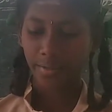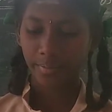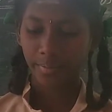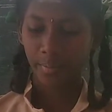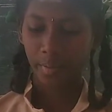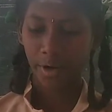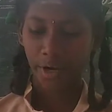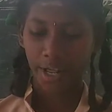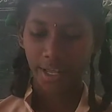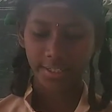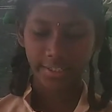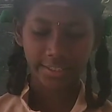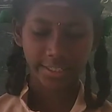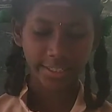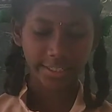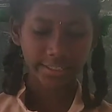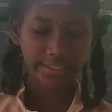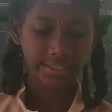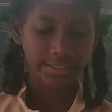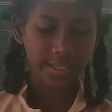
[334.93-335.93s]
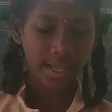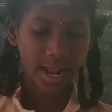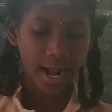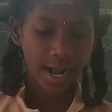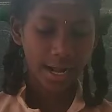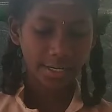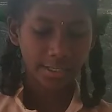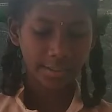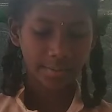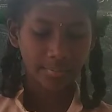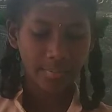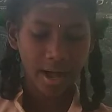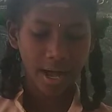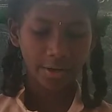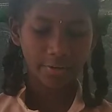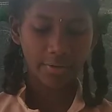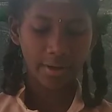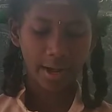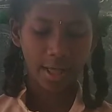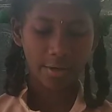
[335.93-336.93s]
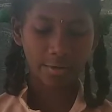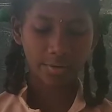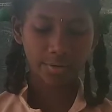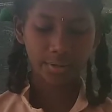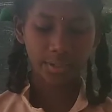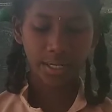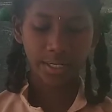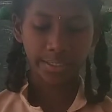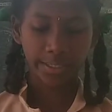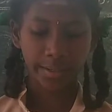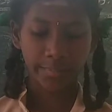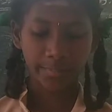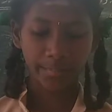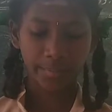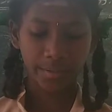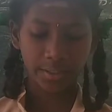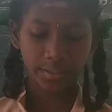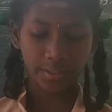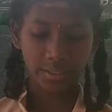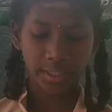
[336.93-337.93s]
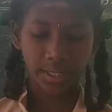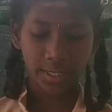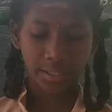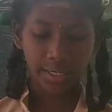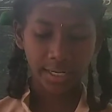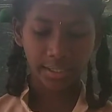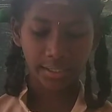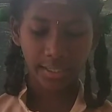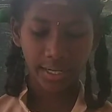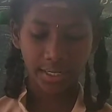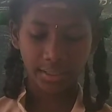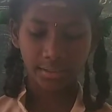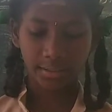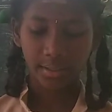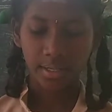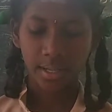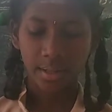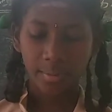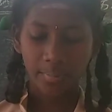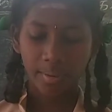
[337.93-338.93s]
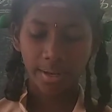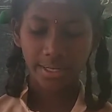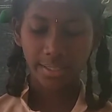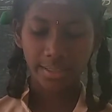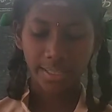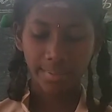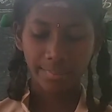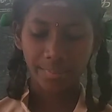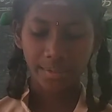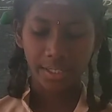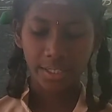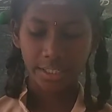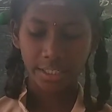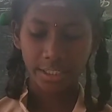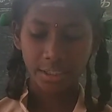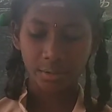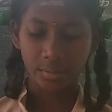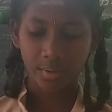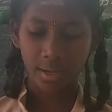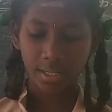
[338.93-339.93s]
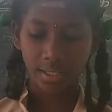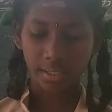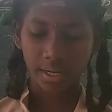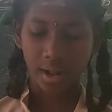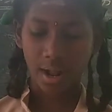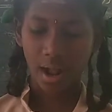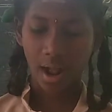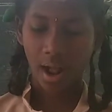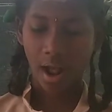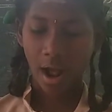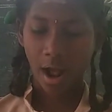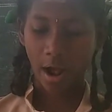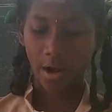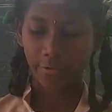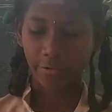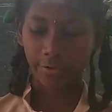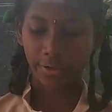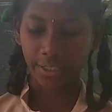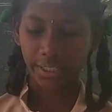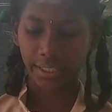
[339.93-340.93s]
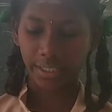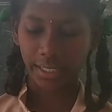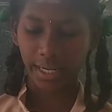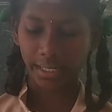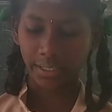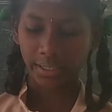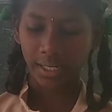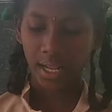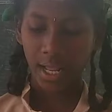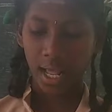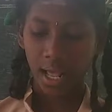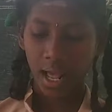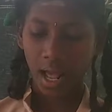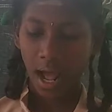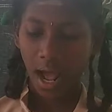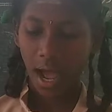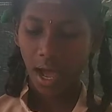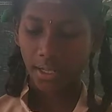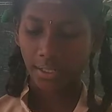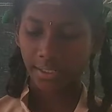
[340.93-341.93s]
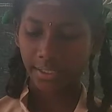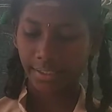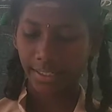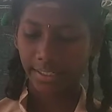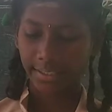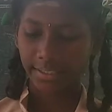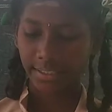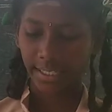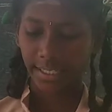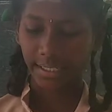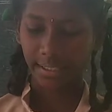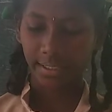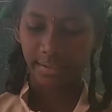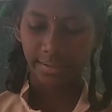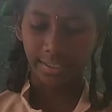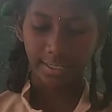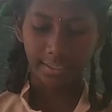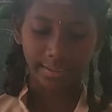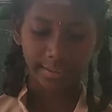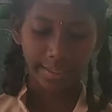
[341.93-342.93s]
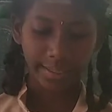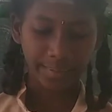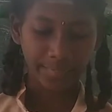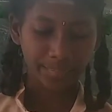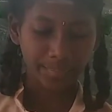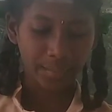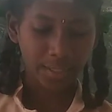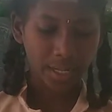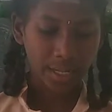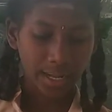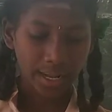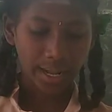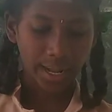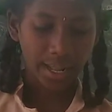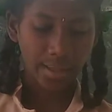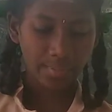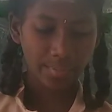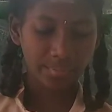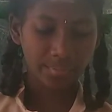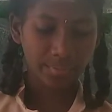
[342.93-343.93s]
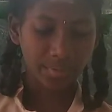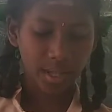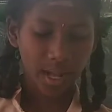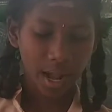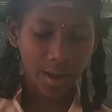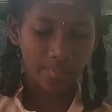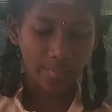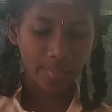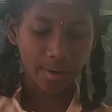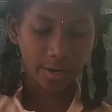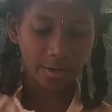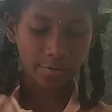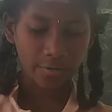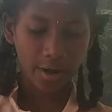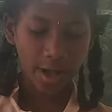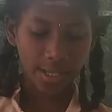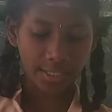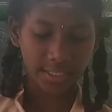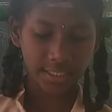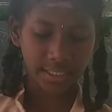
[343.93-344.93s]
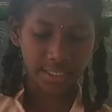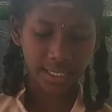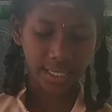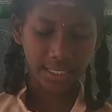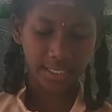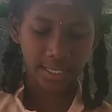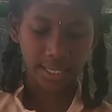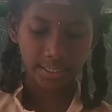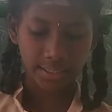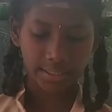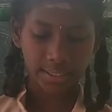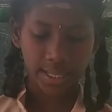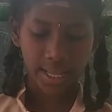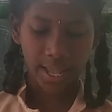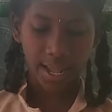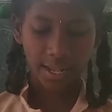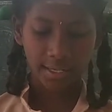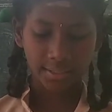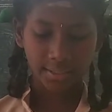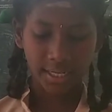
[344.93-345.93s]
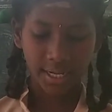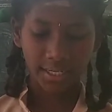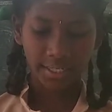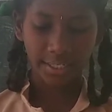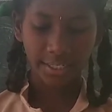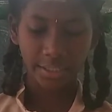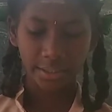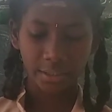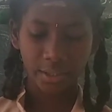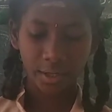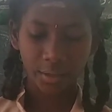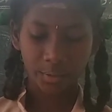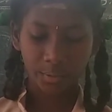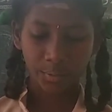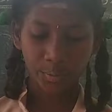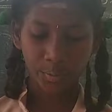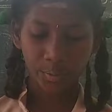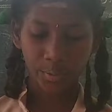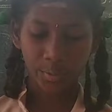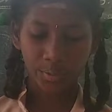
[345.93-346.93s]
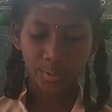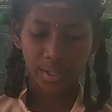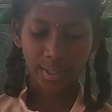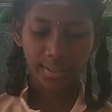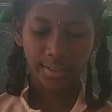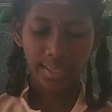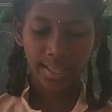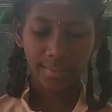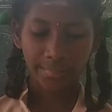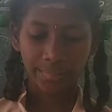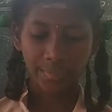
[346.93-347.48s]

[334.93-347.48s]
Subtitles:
monasteries, and marvelous temples decorated by the rich work of Indian architecture. Then they came upon vast areas extending to the